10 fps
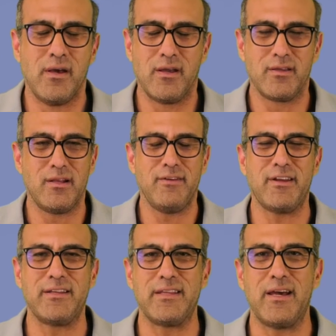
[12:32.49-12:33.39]
And you leave it
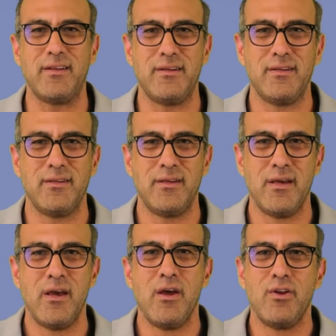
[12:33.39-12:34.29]
at that.
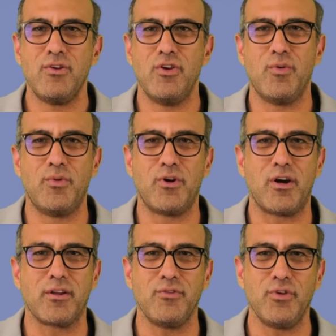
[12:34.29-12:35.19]
No more
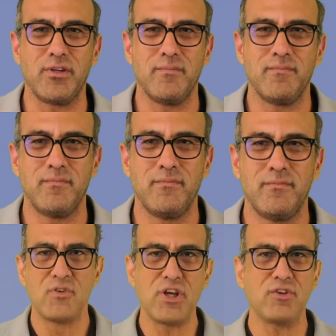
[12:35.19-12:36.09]
arguing.
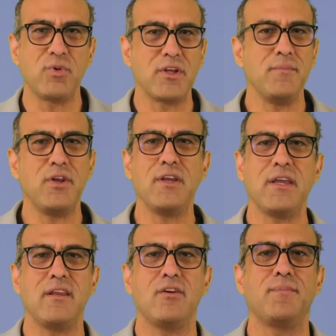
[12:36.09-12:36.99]
Gents, when
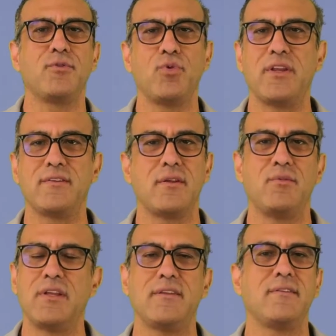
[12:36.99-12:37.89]
communicating or persuading,
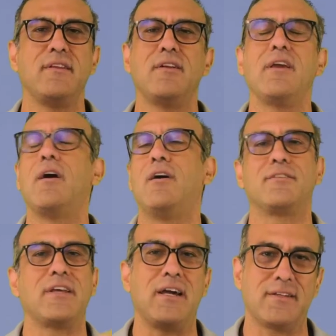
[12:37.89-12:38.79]
it's nearly all
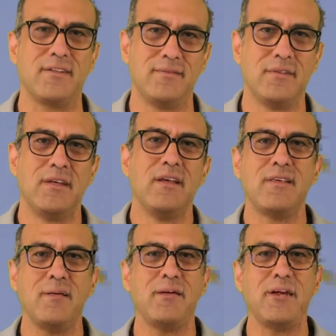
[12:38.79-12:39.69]
tact.
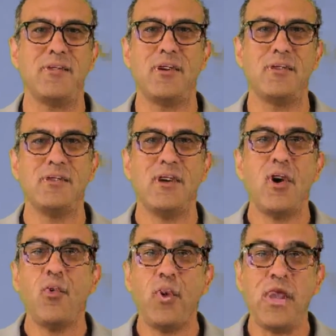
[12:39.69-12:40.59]
Sometimes though,
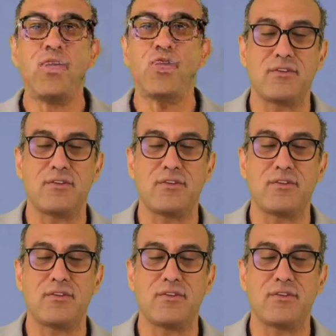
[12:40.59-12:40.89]
we know